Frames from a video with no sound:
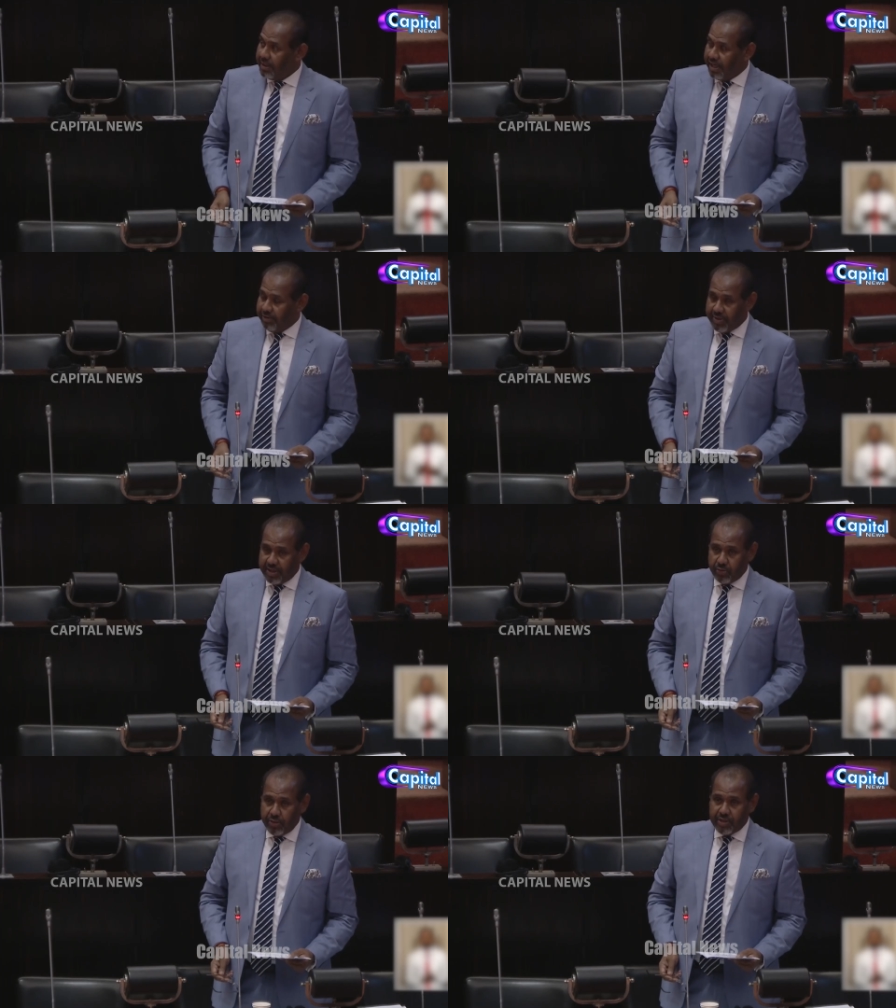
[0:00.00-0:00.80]
have been
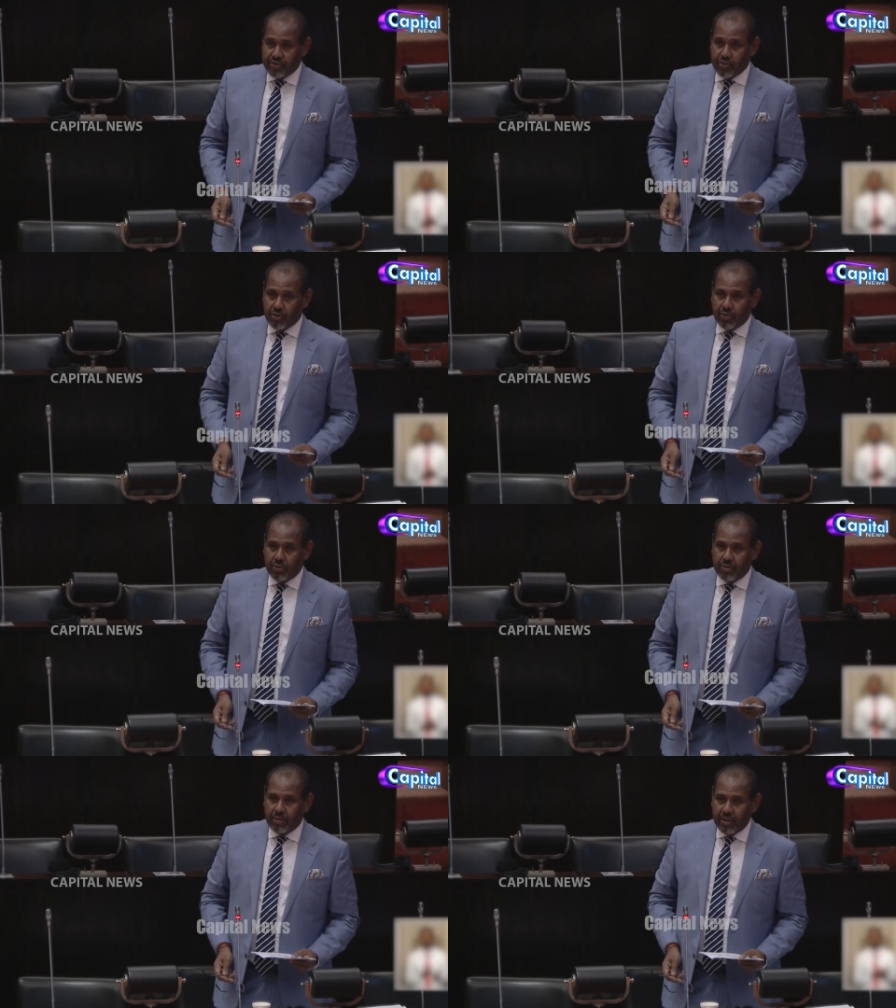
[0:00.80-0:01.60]
doing so
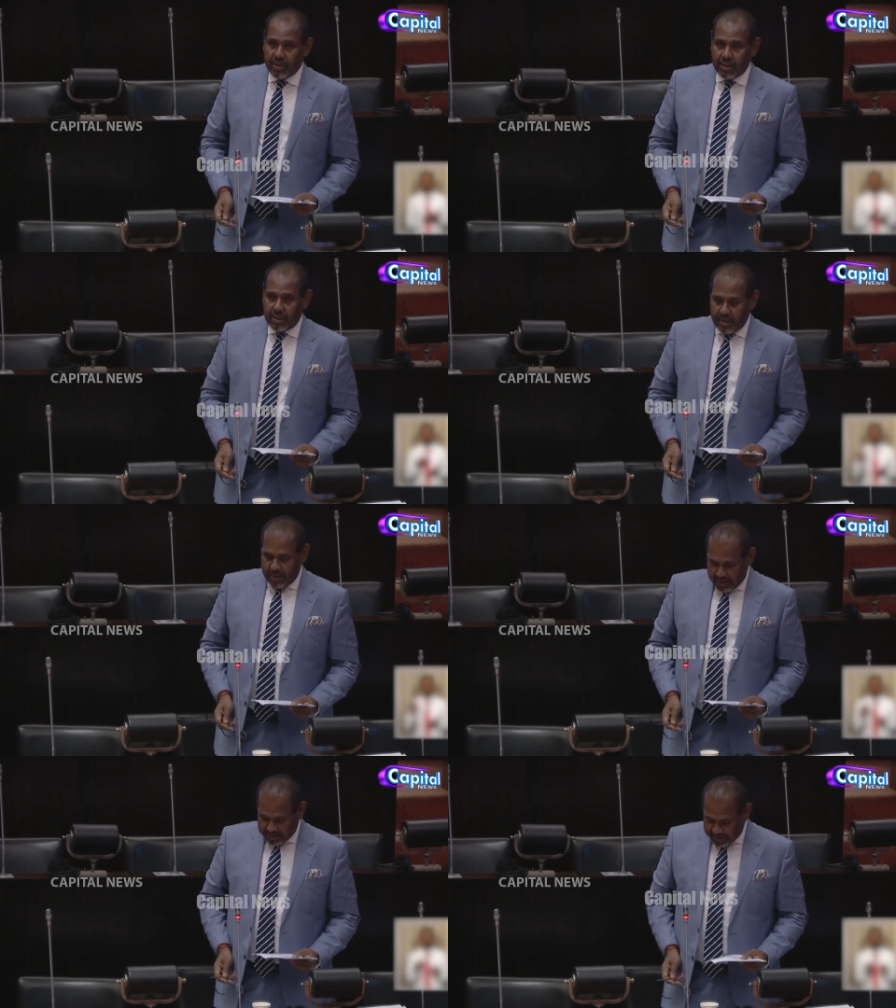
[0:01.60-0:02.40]

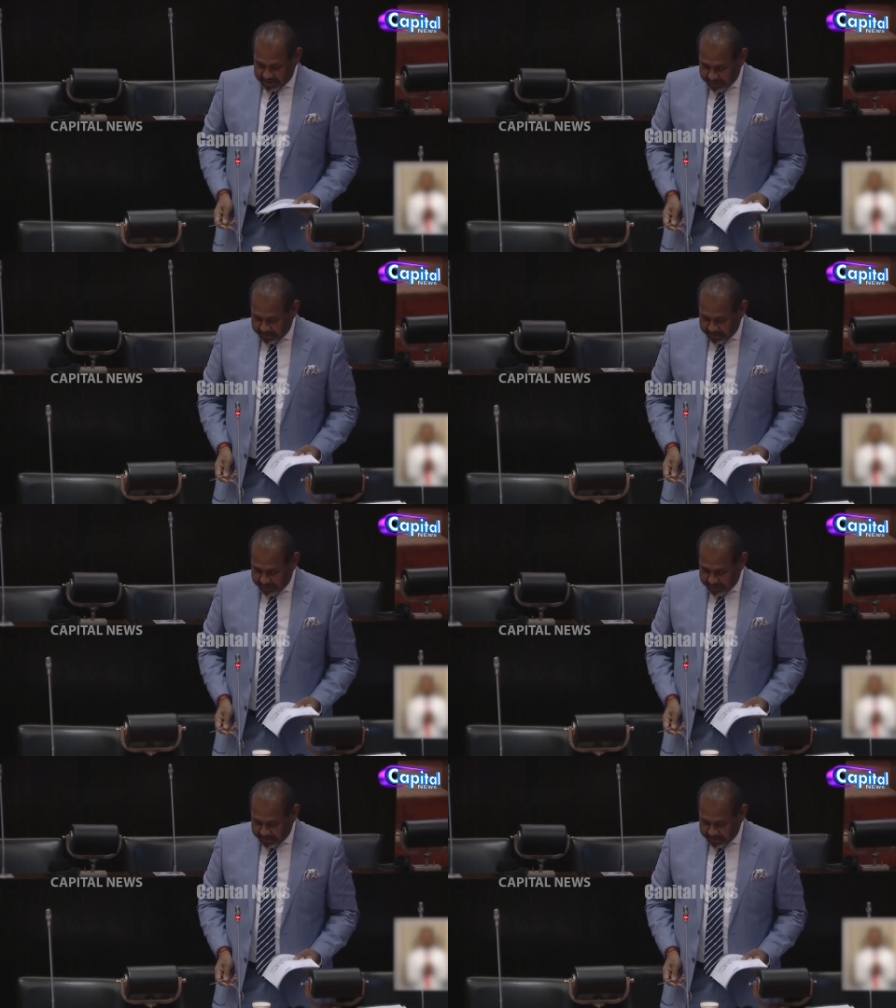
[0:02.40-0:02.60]
since the